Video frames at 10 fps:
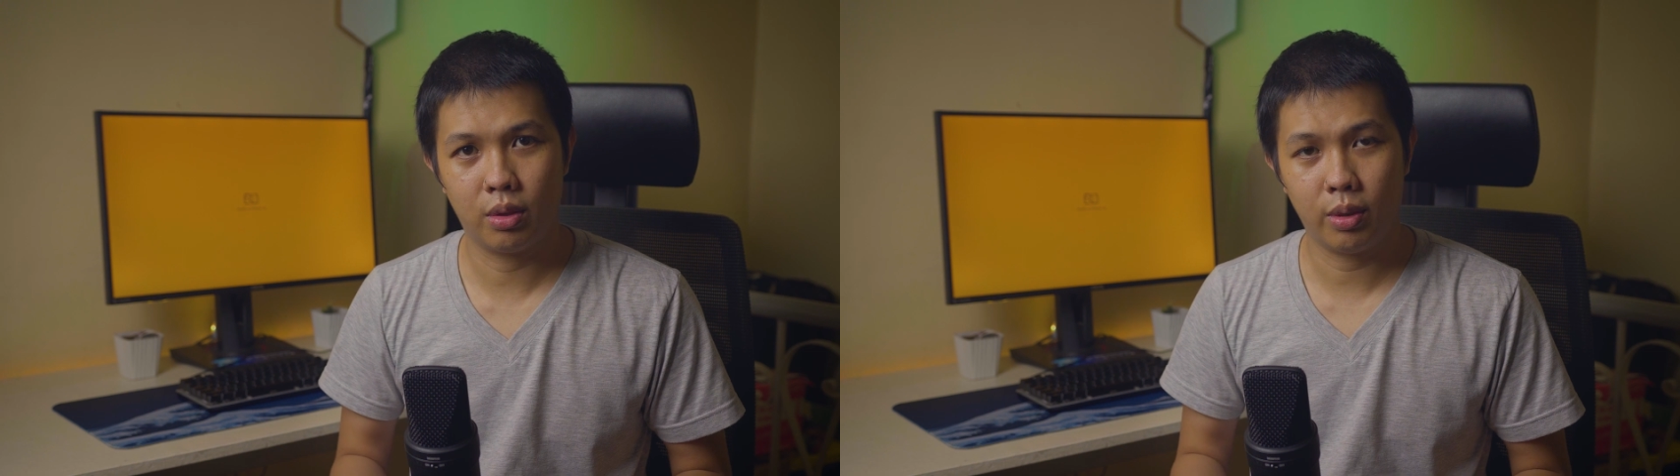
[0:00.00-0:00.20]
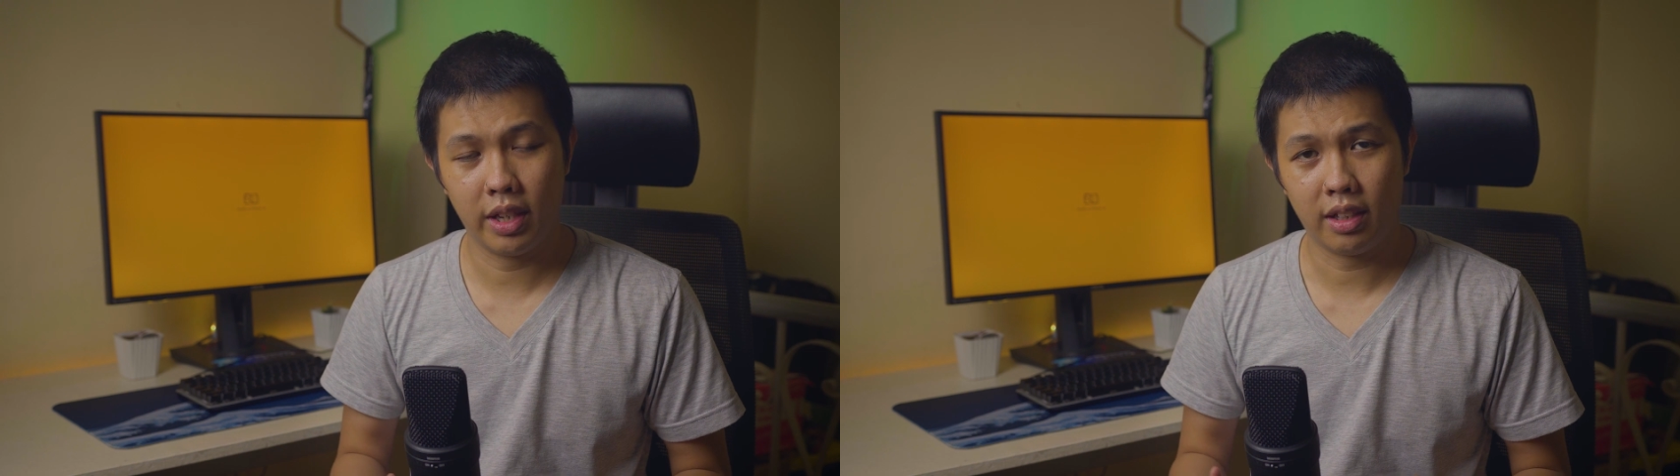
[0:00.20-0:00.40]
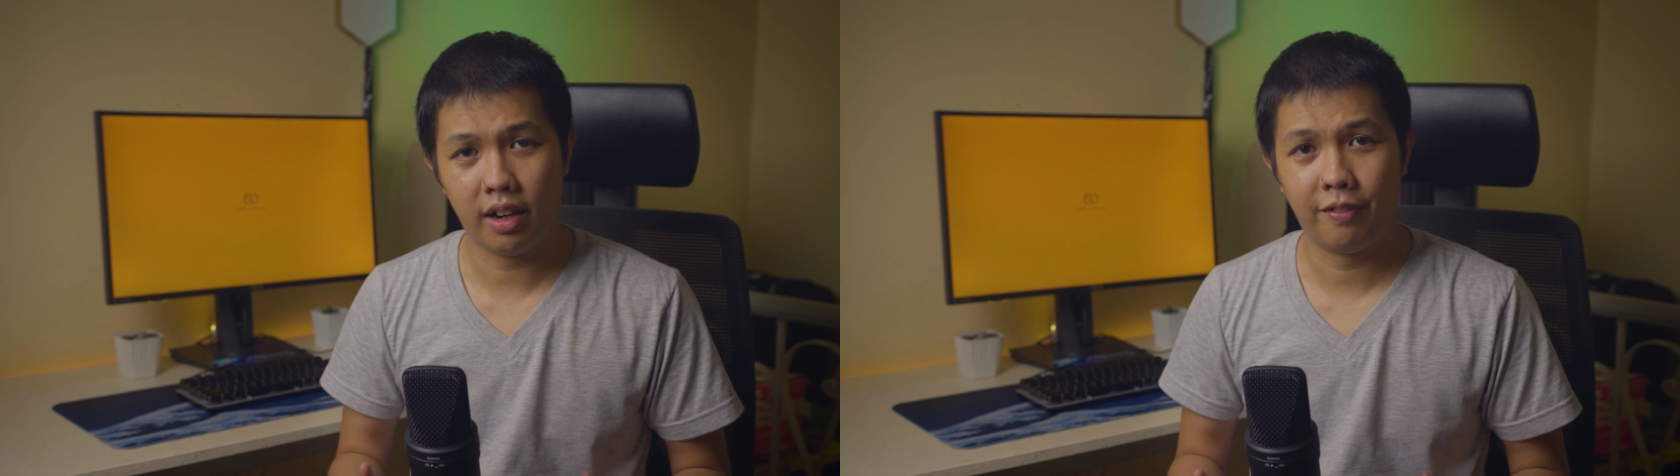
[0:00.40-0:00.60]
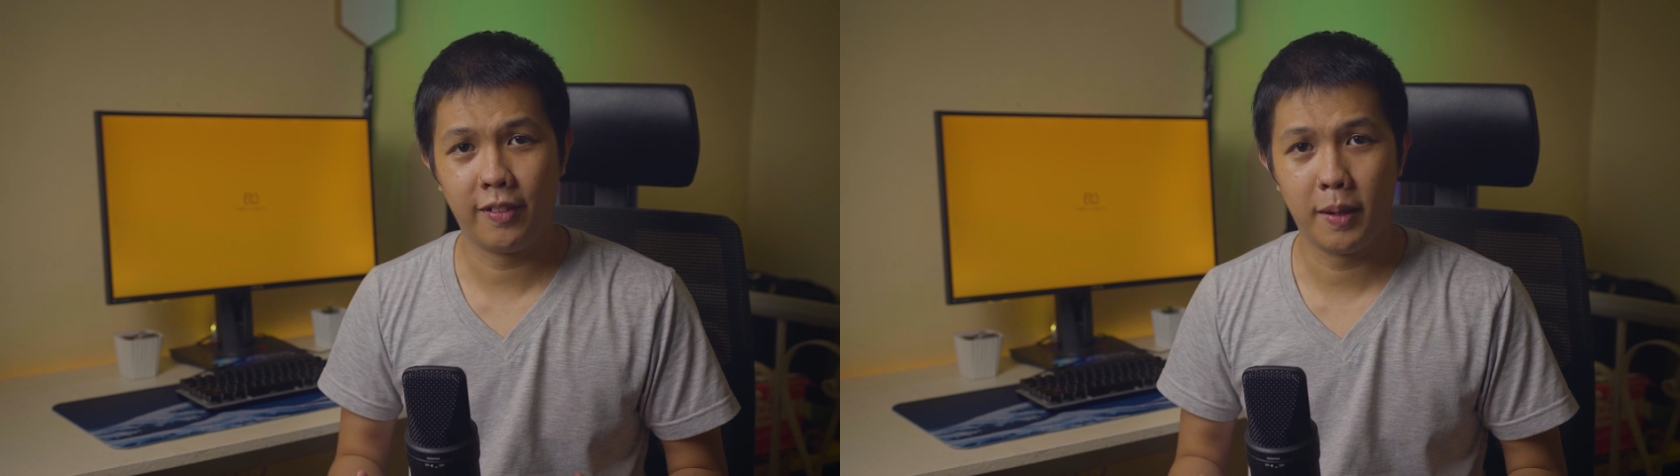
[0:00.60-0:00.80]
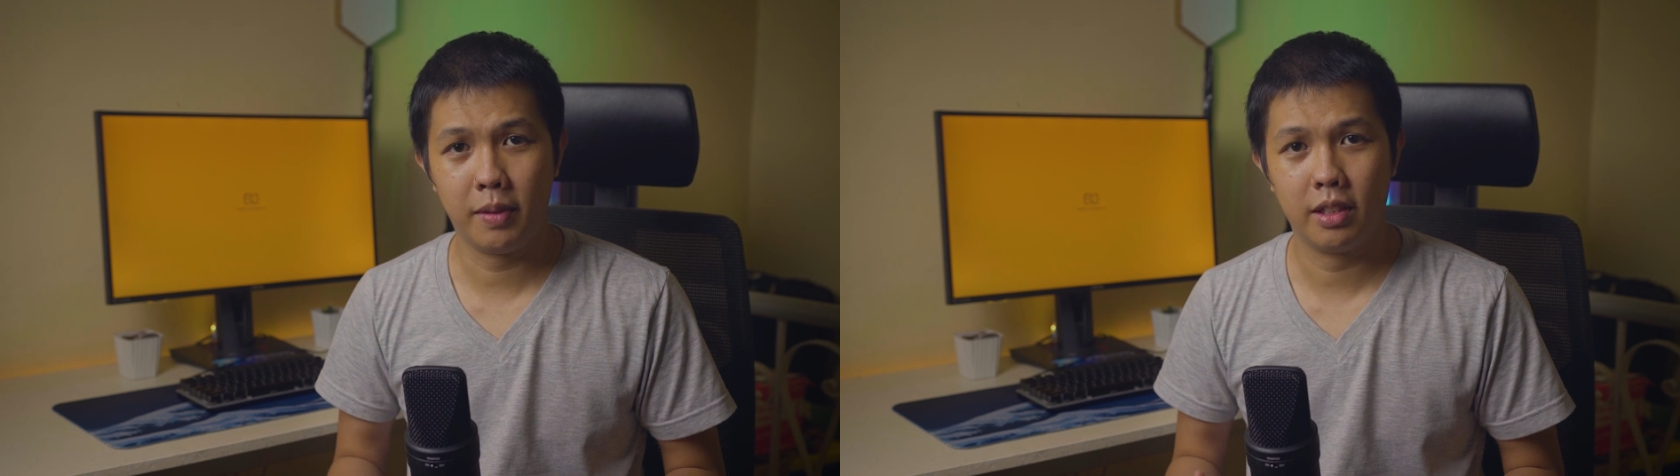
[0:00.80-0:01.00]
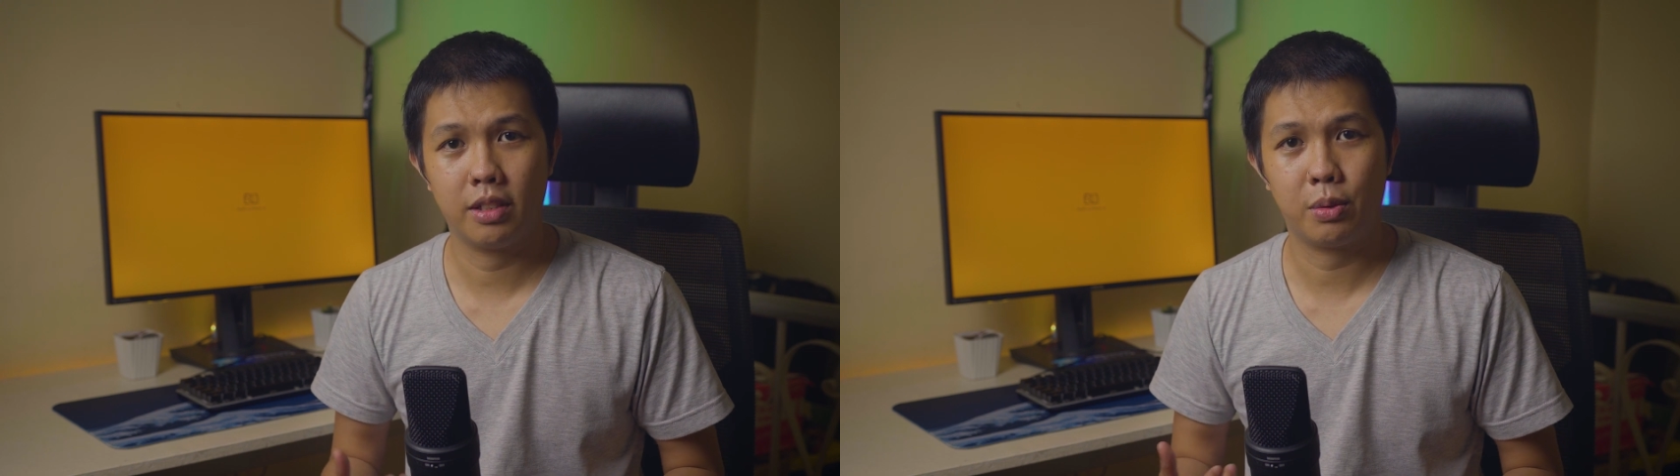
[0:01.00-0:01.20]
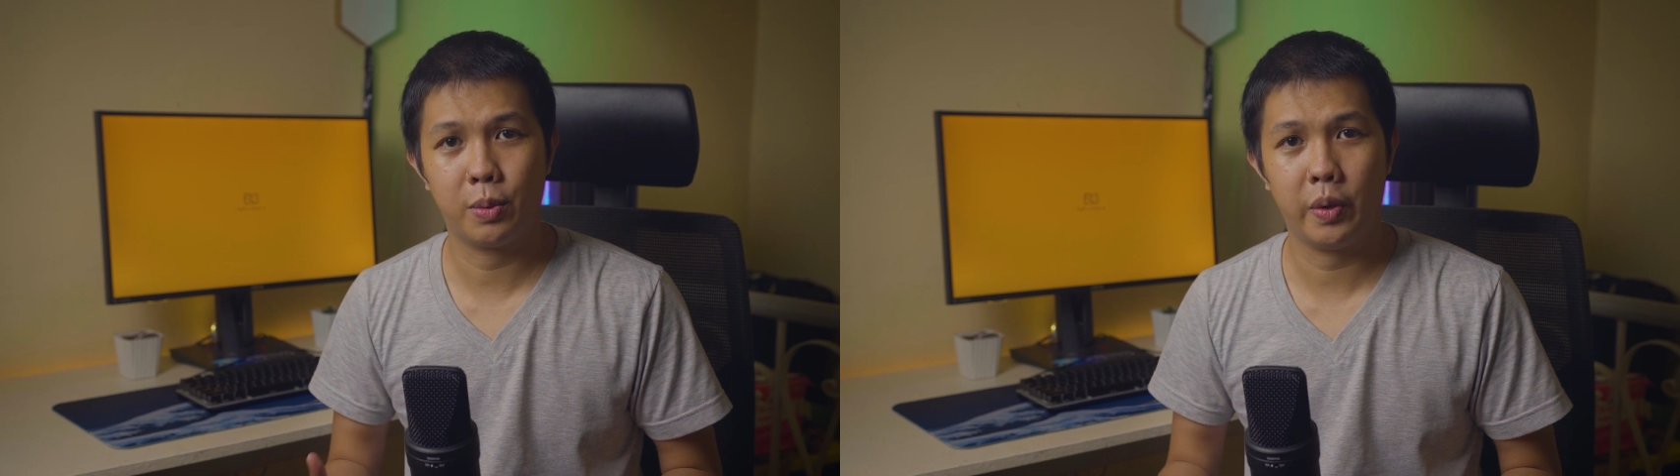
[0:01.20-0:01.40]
to get our families